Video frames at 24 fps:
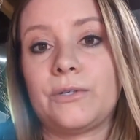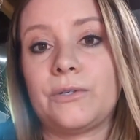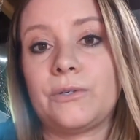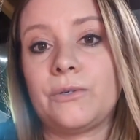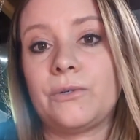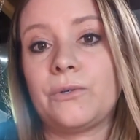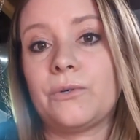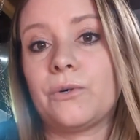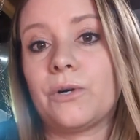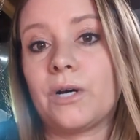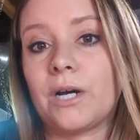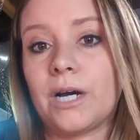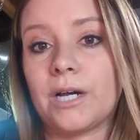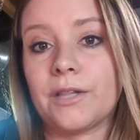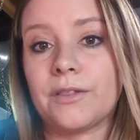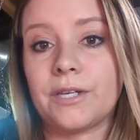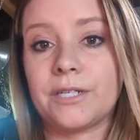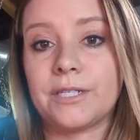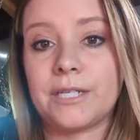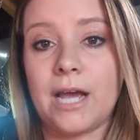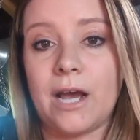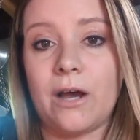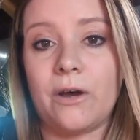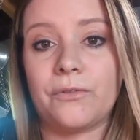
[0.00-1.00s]
to
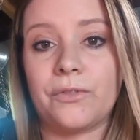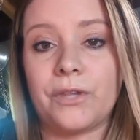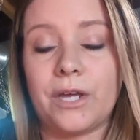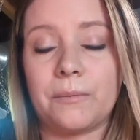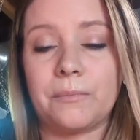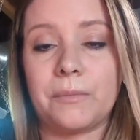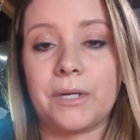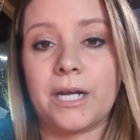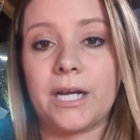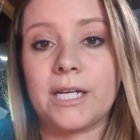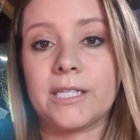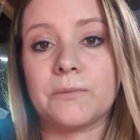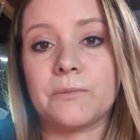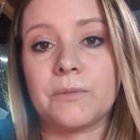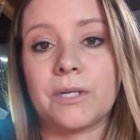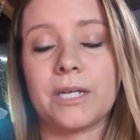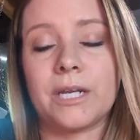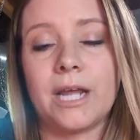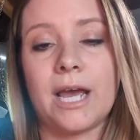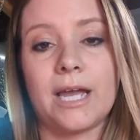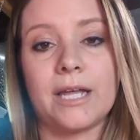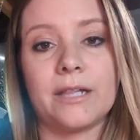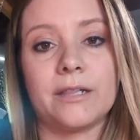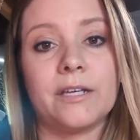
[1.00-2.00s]
the town that my husband
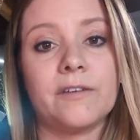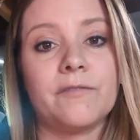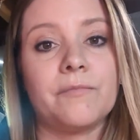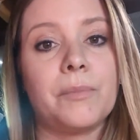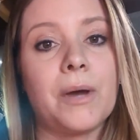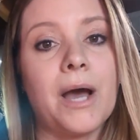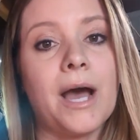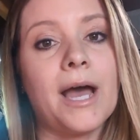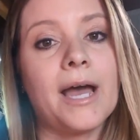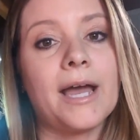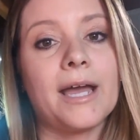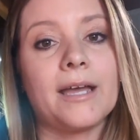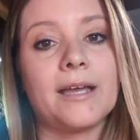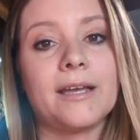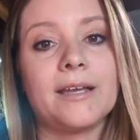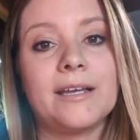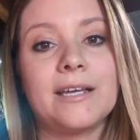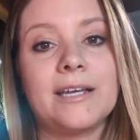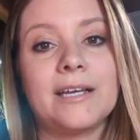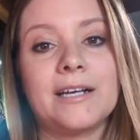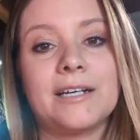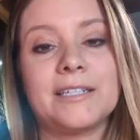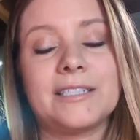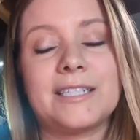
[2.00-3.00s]
and I live by
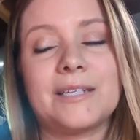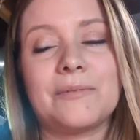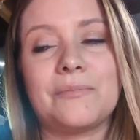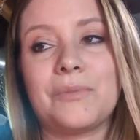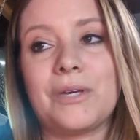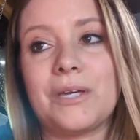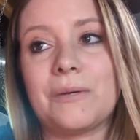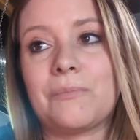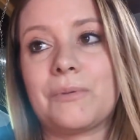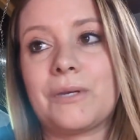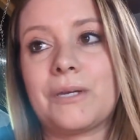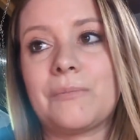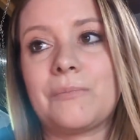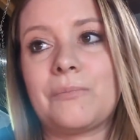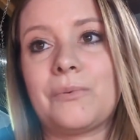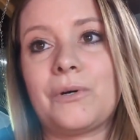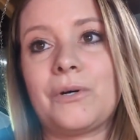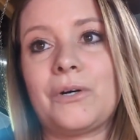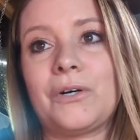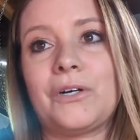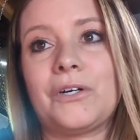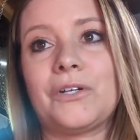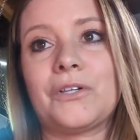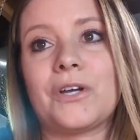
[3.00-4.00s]
to meet
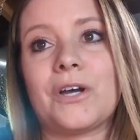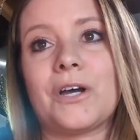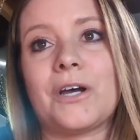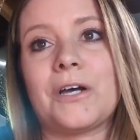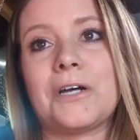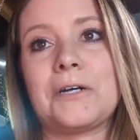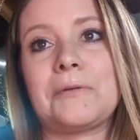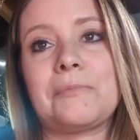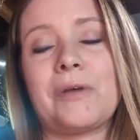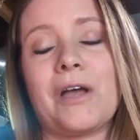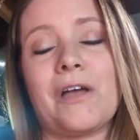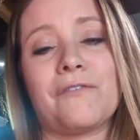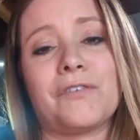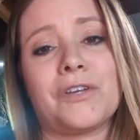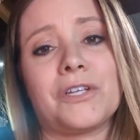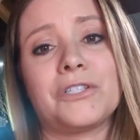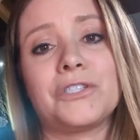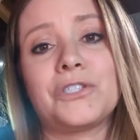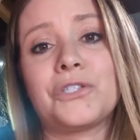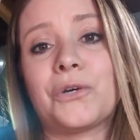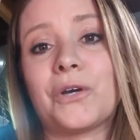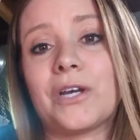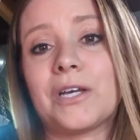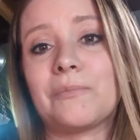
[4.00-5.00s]
people. I've
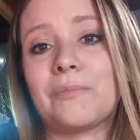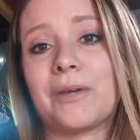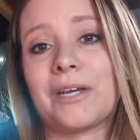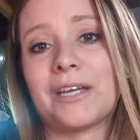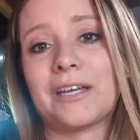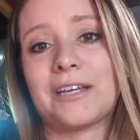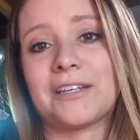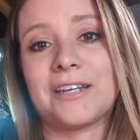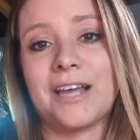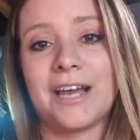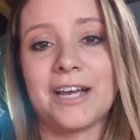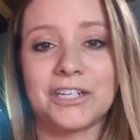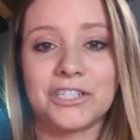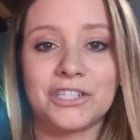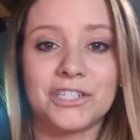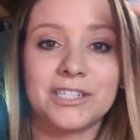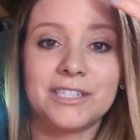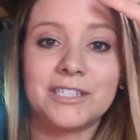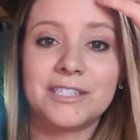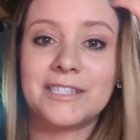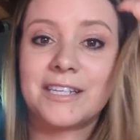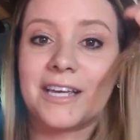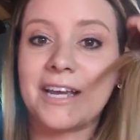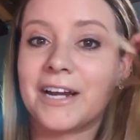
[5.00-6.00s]
enjoyed my
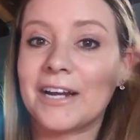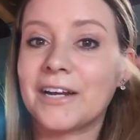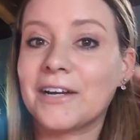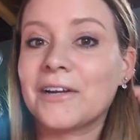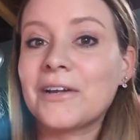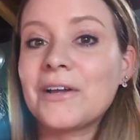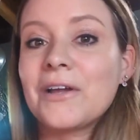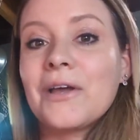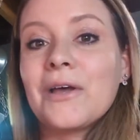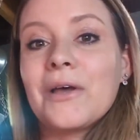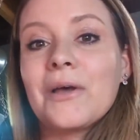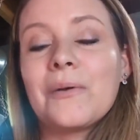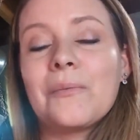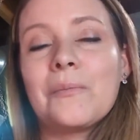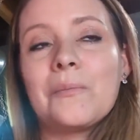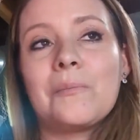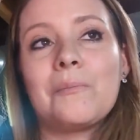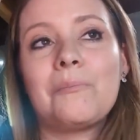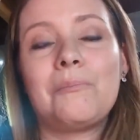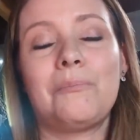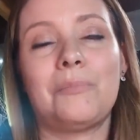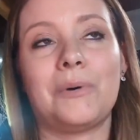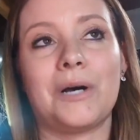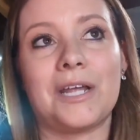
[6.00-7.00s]
connections there,
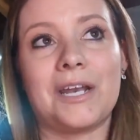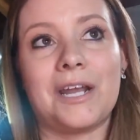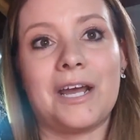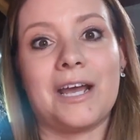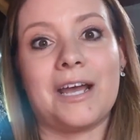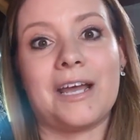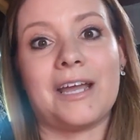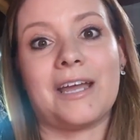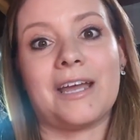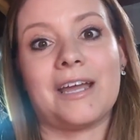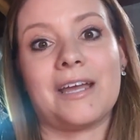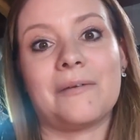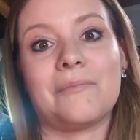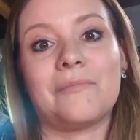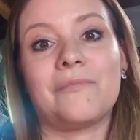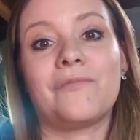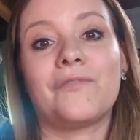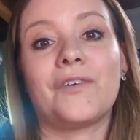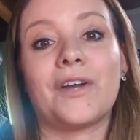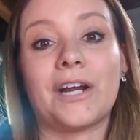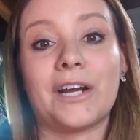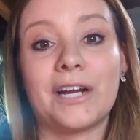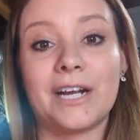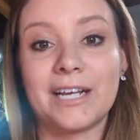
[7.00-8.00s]
but I
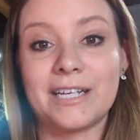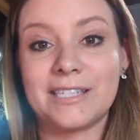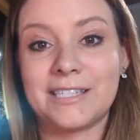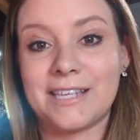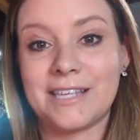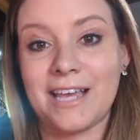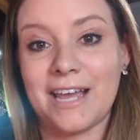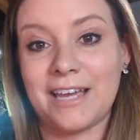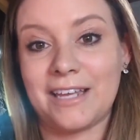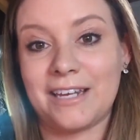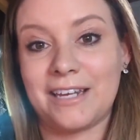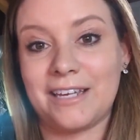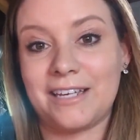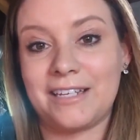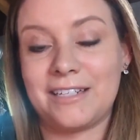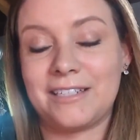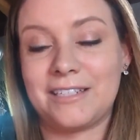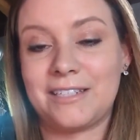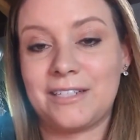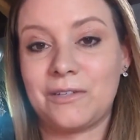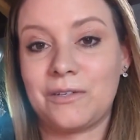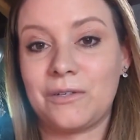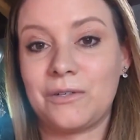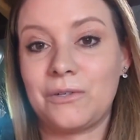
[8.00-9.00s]
am very
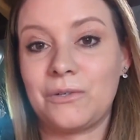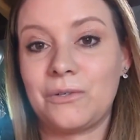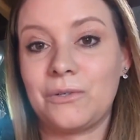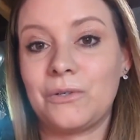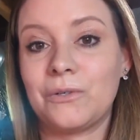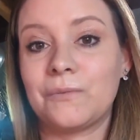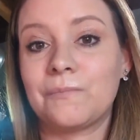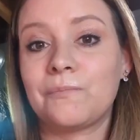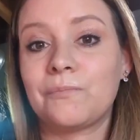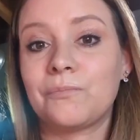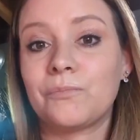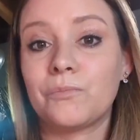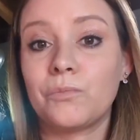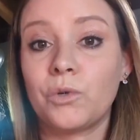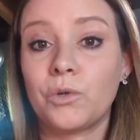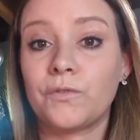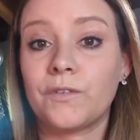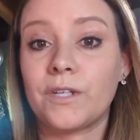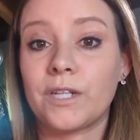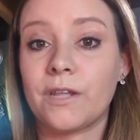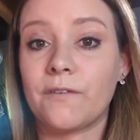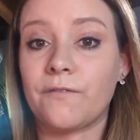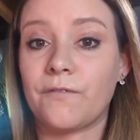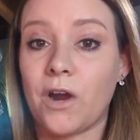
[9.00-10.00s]
excited to
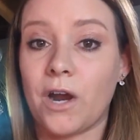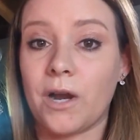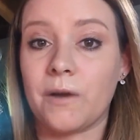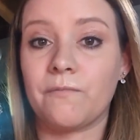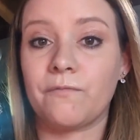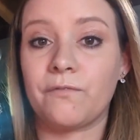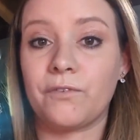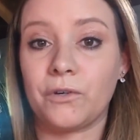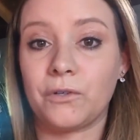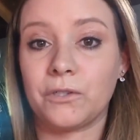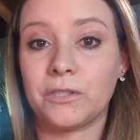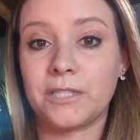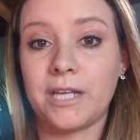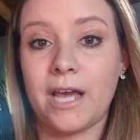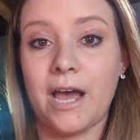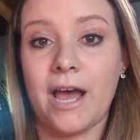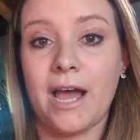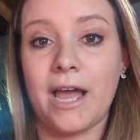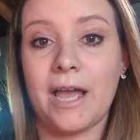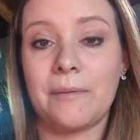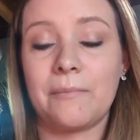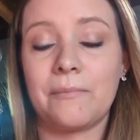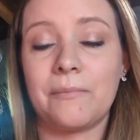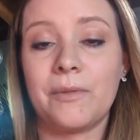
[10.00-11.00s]
move to the farm full
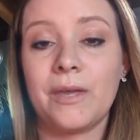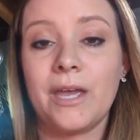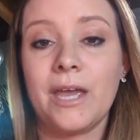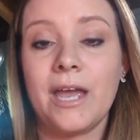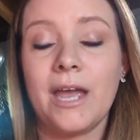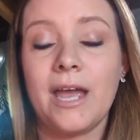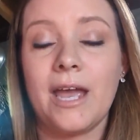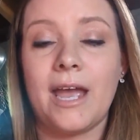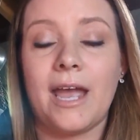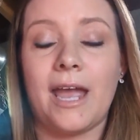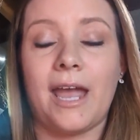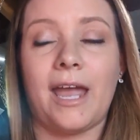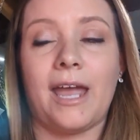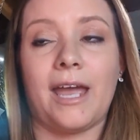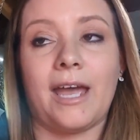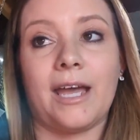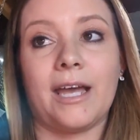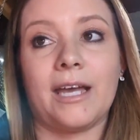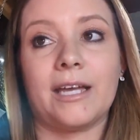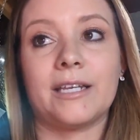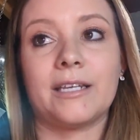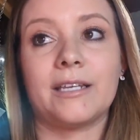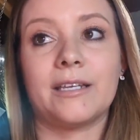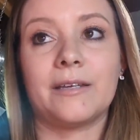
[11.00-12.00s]
time
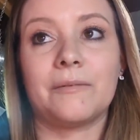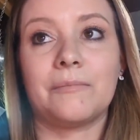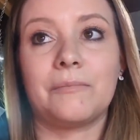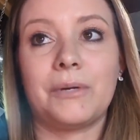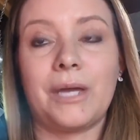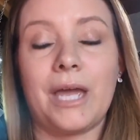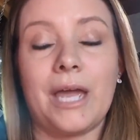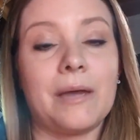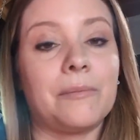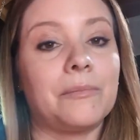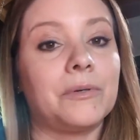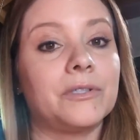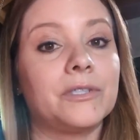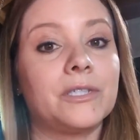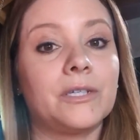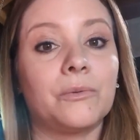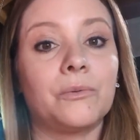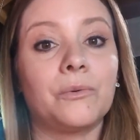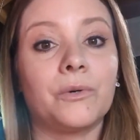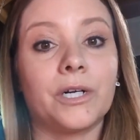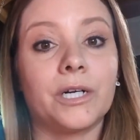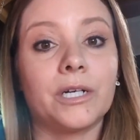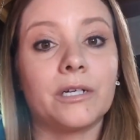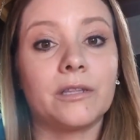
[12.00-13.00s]
and be able to
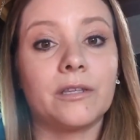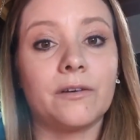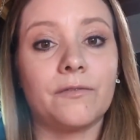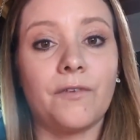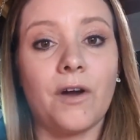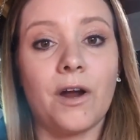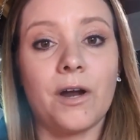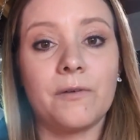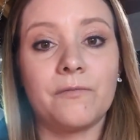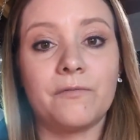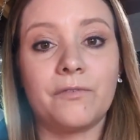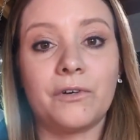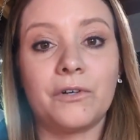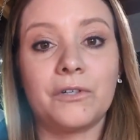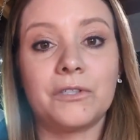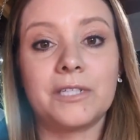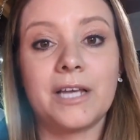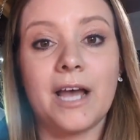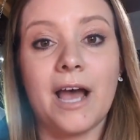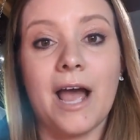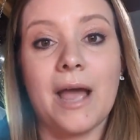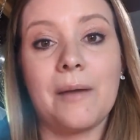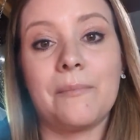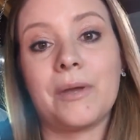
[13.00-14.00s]
work the farm full
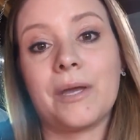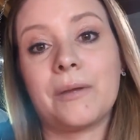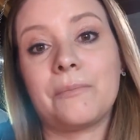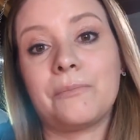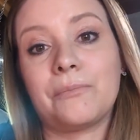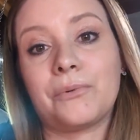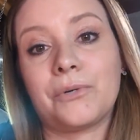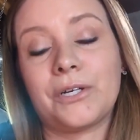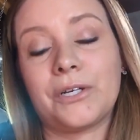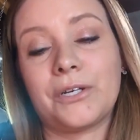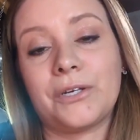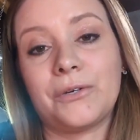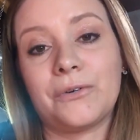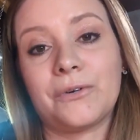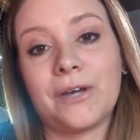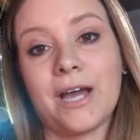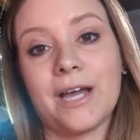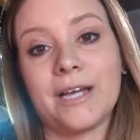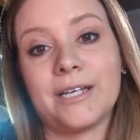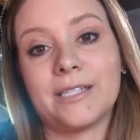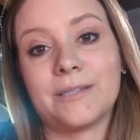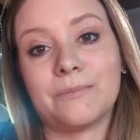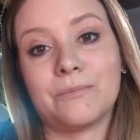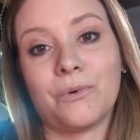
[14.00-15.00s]
time and bring you
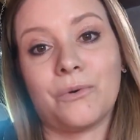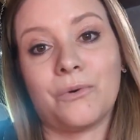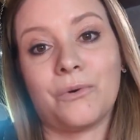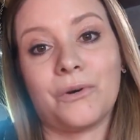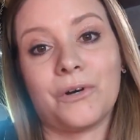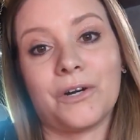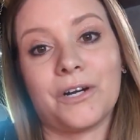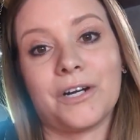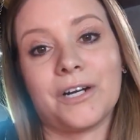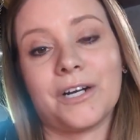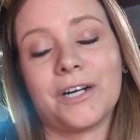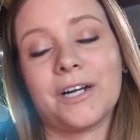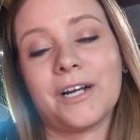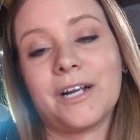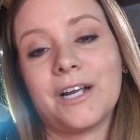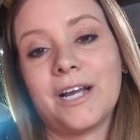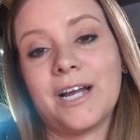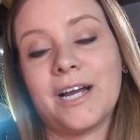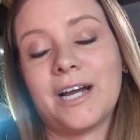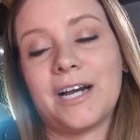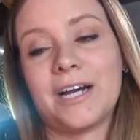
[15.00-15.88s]
guys more